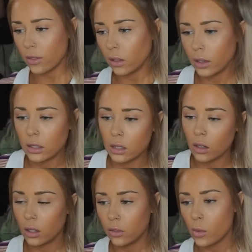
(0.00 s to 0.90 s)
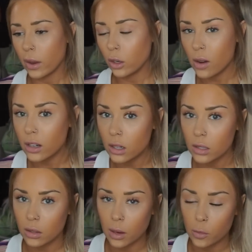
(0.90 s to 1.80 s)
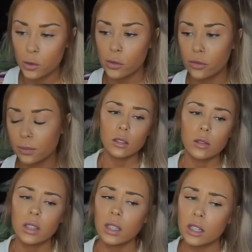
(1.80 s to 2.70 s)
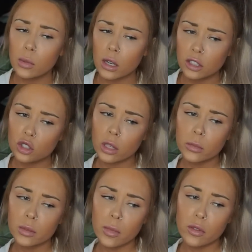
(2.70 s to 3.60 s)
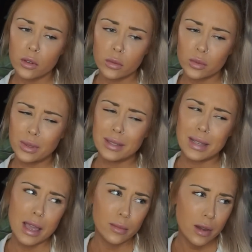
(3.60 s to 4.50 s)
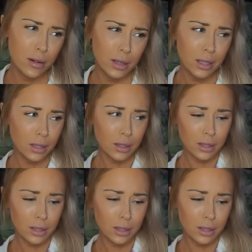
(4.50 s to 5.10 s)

off the list and I'll give you my new address when I move. So I didn't get a BoxyCharm this month and I was really sad about it.